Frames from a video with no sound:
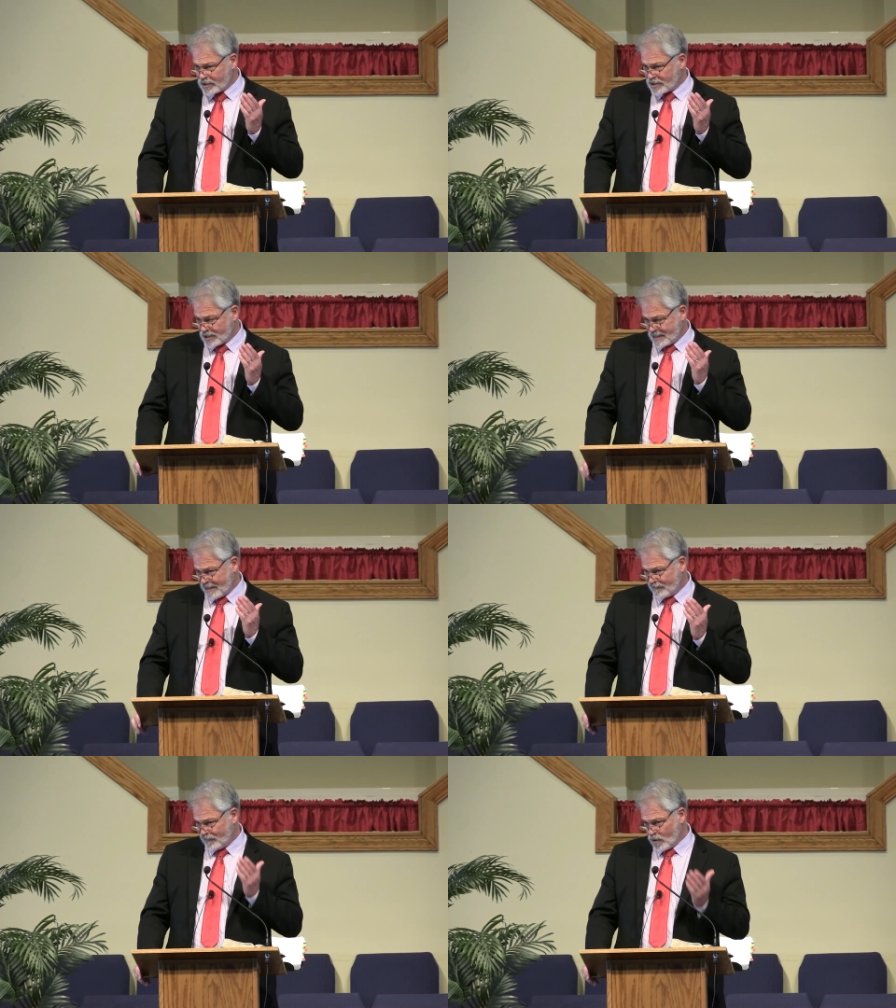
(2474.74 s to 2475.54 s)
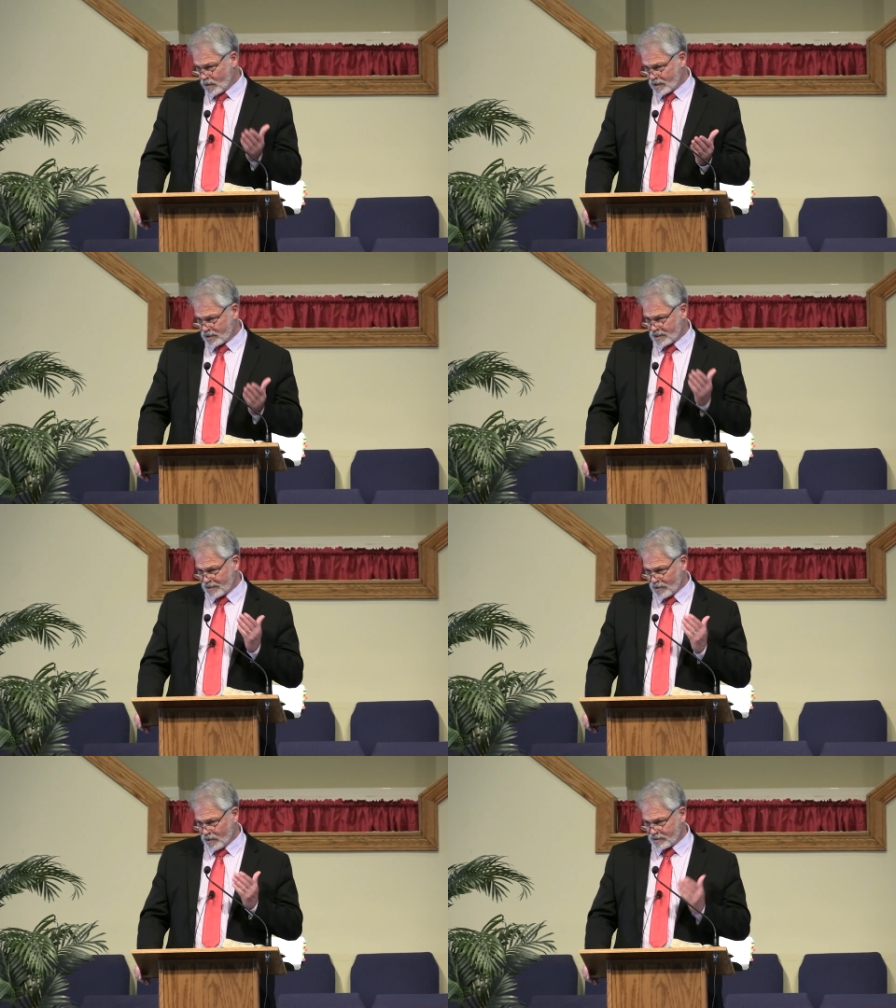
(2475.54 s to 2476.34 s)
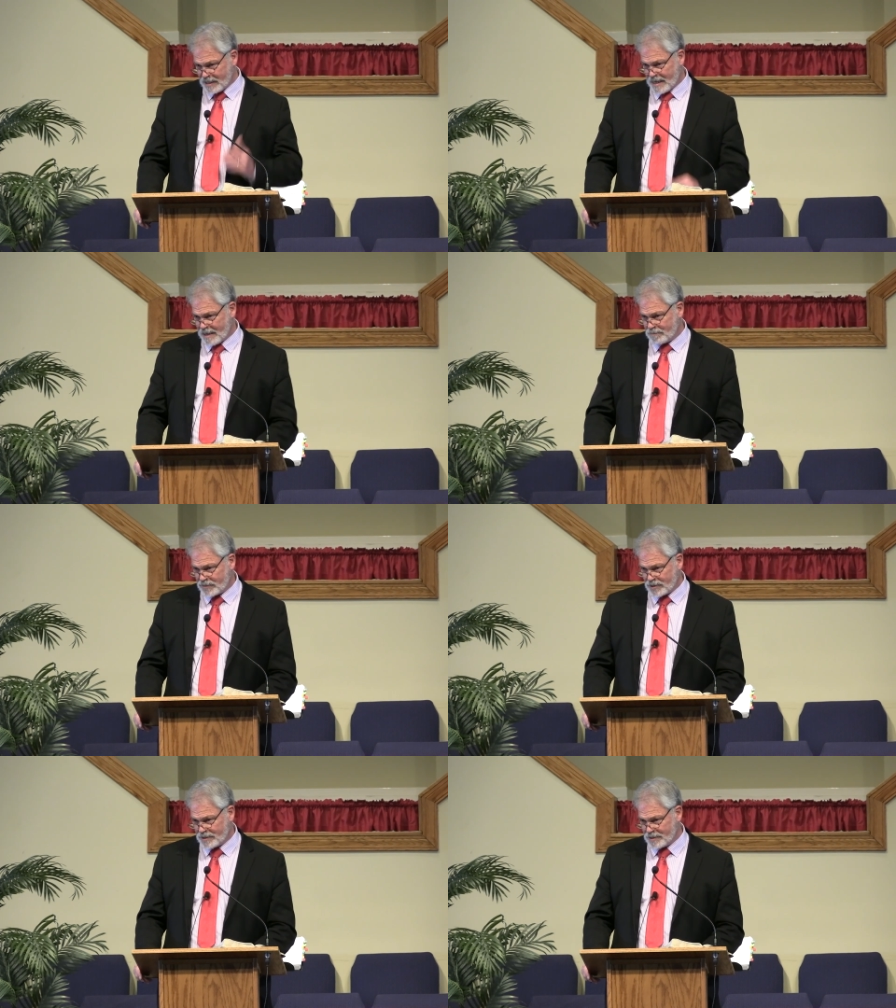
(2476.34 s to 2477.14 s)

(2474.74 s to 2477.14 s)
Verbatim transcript: to stay focused at all times.